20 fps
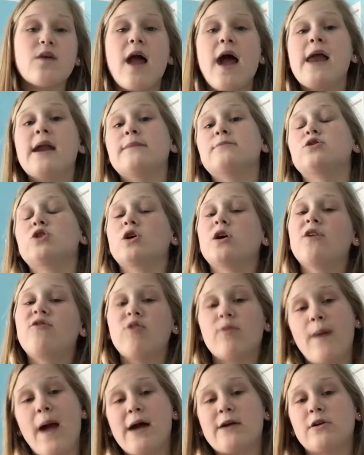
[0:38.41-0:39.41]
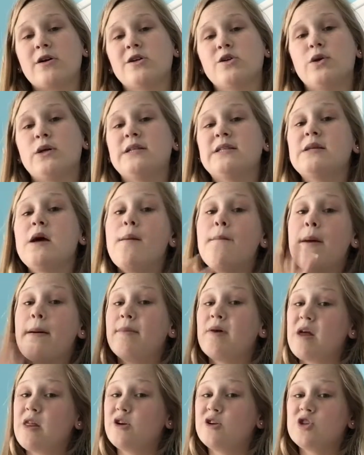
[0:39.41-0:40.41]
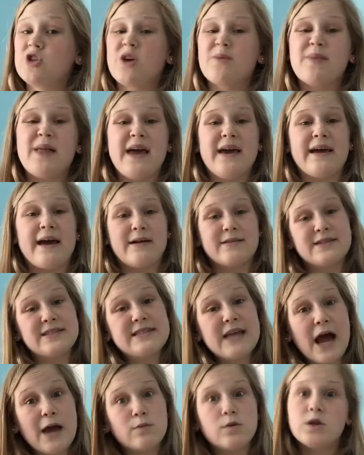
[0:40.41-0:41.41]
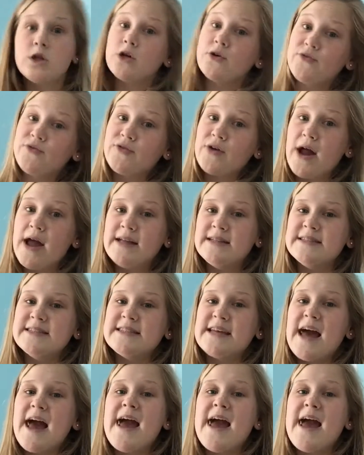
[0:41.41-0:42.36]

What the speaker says: And I'm sorry for background noise. My brothers are playing outside with their friends.